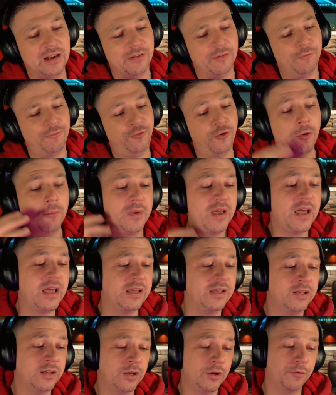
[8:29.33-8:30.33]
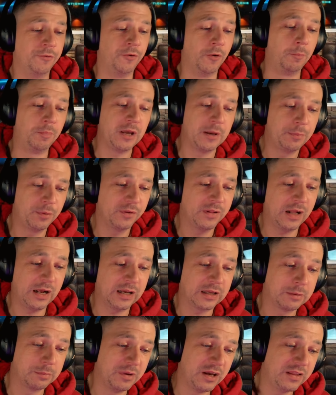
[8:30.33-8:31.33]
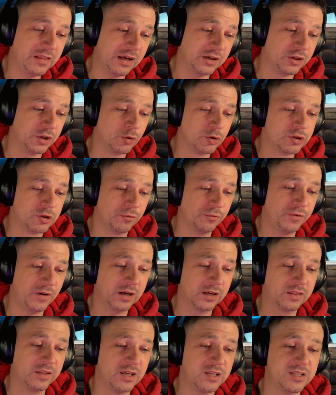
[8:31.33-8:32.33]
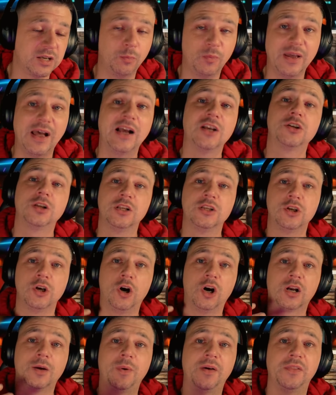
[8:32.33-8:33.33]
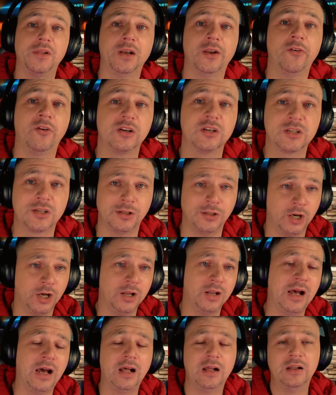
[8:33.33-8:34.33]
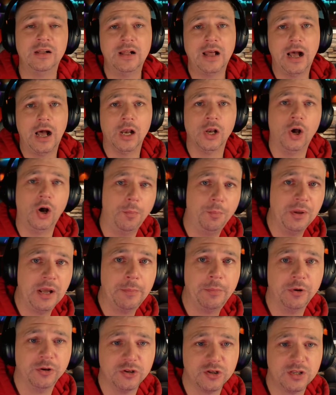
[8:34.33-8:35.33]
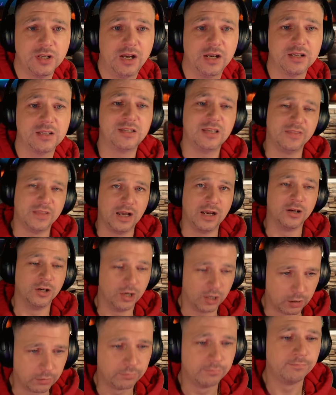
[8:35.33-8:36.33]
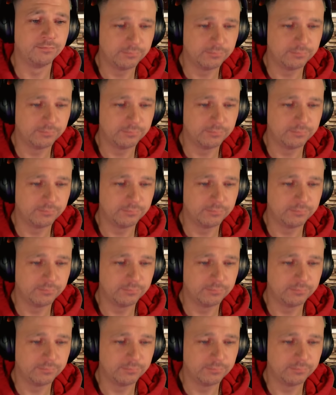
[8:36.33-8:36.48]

For me, for people like me that do stuff like this, and we actually talk about the lyrics, you know, like, a lot of people just, like, sit there and go...